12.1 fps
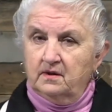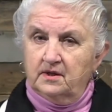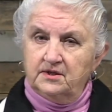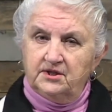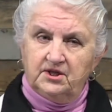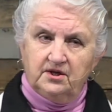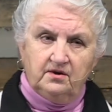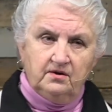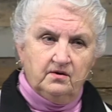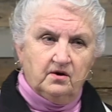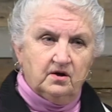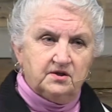
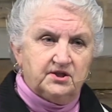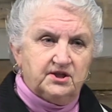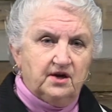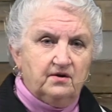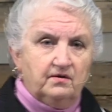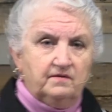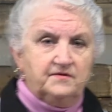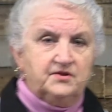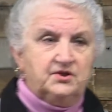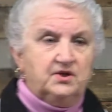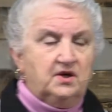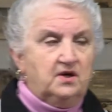Consider
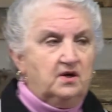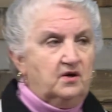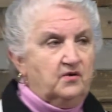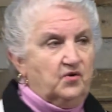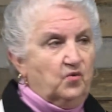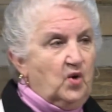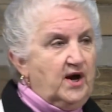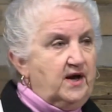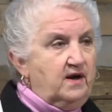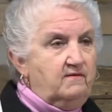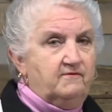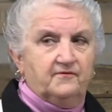ourselves the
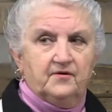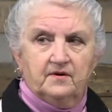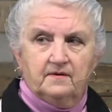wave.